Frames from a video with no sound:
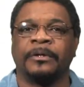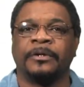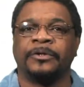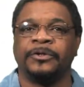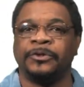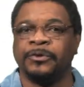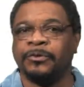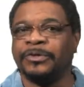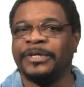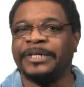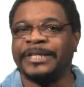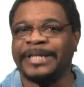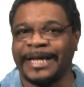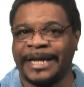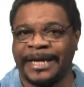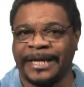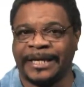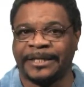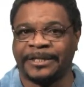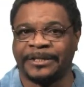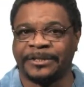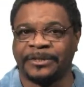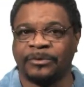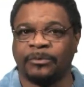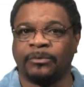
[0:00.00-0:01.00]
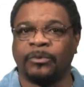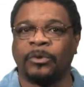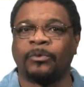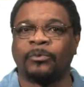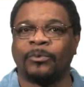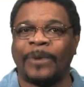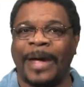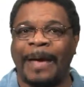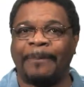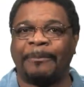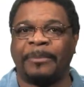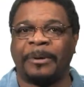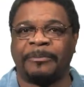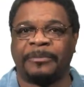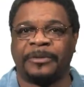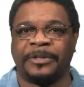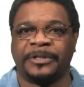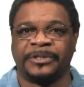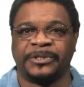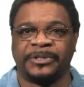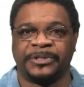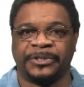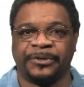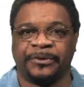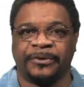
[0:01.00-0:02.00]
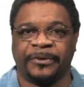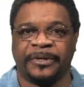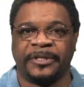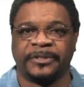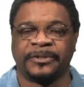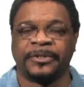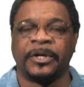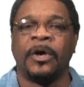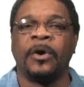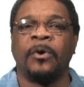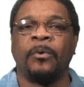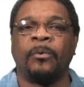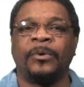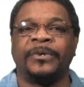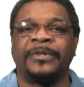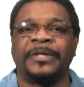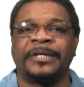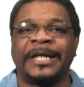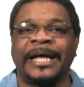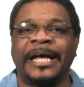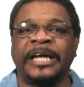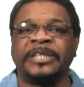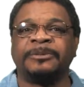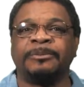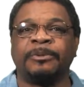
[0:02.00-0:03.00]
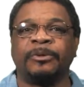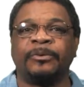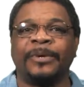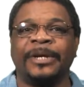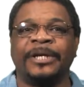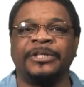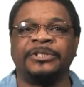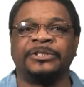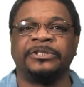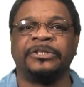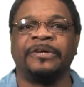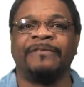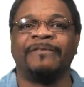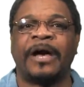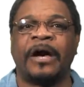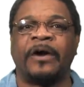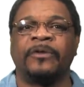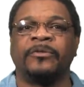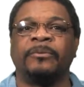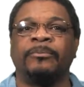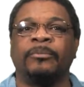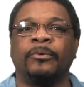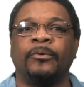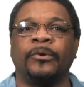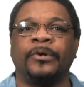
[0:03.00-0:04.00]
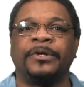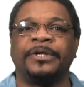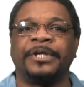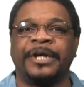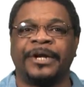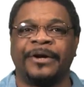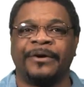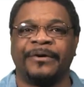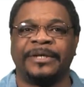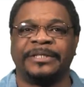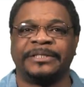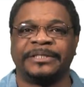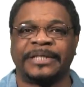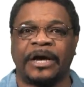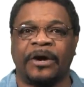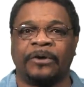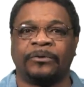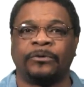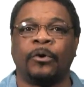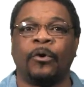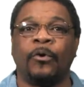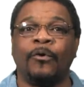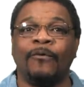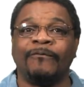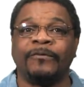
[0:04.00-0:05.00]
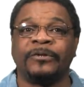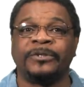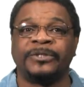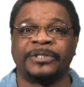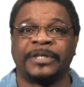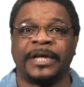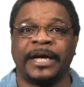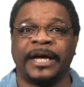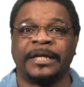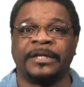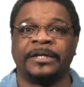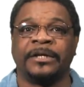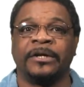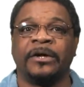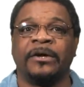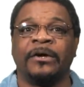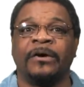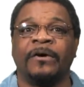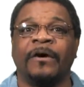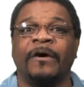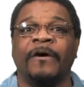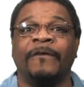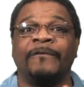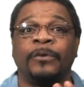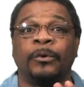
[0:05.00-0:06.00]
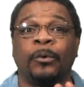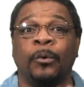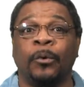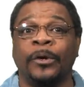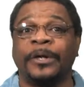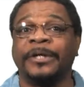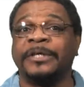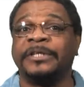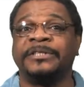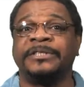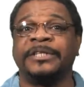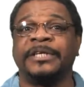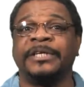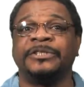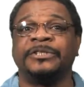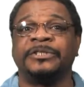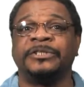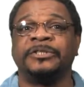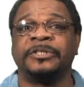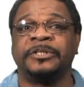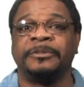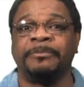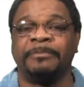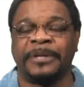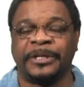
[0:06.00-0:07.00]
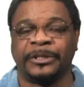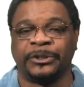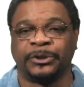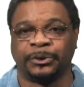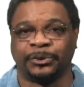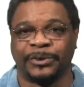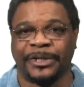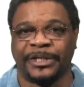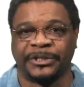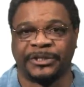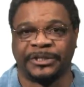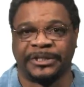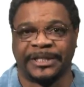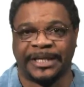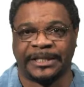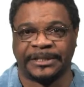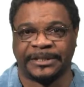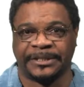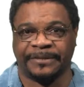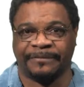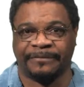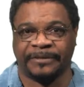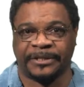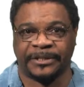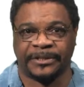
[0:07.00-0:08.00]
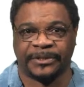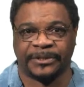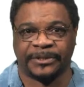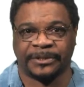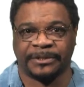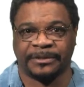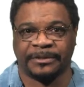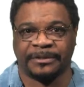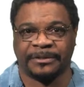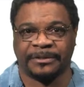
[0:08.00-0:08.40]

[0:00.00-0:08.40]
Unit 8 will wrap up this series with an exploration of how the board carries out oversight of the organization's administration activities.